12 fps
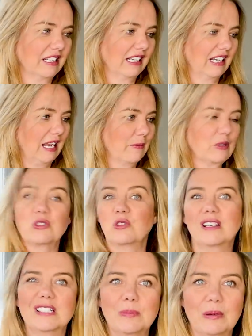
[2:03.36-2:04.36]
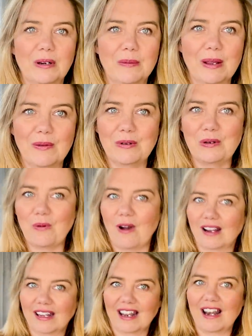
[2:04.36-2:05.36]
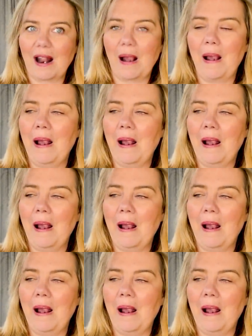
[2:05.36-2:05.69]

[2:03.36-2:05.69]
like a chemistry experiment when you walk in.